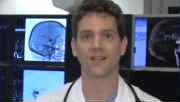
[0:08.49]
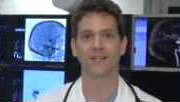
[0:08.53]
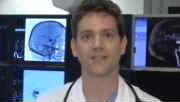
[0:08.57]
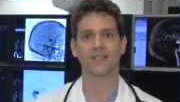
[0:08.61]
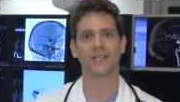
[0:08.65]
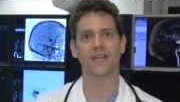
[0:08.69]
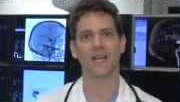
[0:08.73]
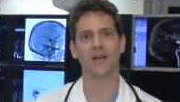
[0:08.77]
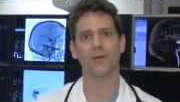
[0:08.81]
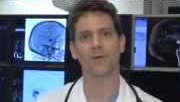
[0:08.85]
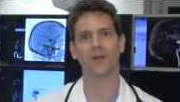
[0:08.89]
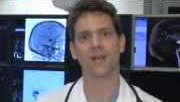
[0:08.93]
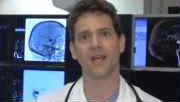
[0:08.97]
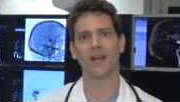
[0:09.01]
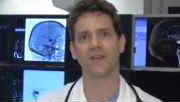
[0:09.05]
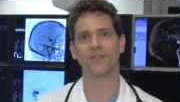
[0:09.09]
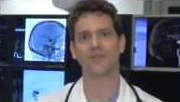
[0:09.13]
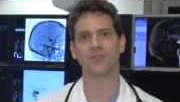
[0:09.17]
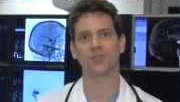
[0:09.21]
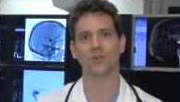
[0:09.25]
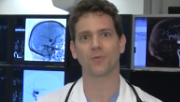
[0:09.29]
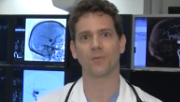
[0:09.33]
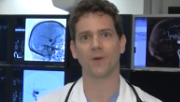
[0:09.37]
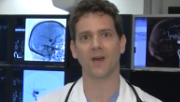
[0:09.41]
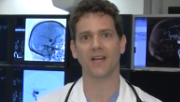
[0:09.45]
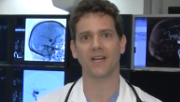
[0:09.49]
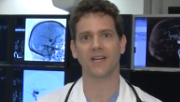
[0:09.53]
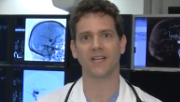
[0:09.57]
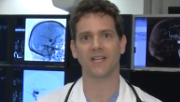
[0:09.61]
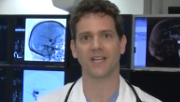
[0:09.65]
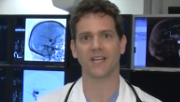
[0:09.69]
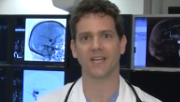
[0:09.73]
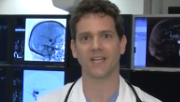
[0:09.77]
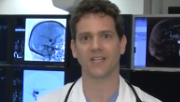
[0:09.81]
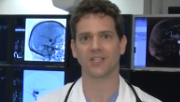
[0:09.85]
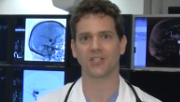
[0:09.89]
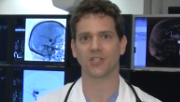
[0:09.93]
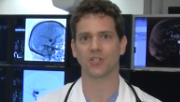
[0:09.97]
Today we have a dramatic
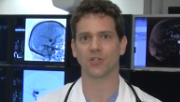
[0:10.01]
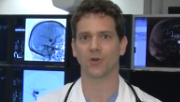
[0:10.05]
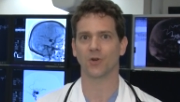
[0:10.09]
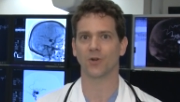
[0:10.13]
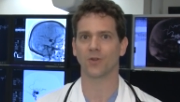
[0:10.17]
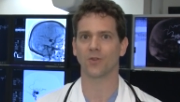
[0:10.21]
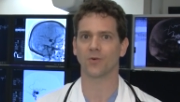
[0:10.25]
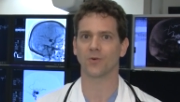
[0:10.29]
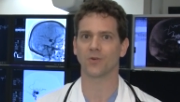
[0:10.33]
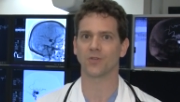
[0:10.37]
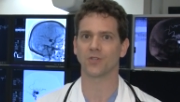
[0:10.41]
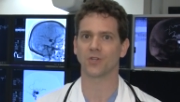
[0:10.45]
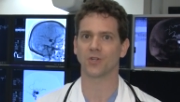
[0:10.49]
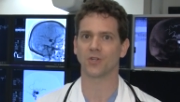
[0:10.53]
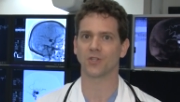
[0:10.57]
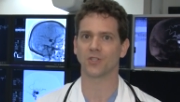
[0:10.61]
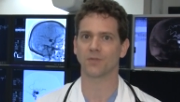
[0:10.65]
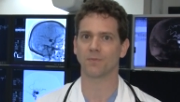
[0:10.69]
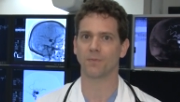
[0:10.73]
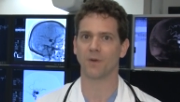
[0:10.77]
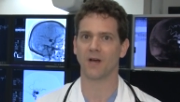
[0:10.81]
case showing the results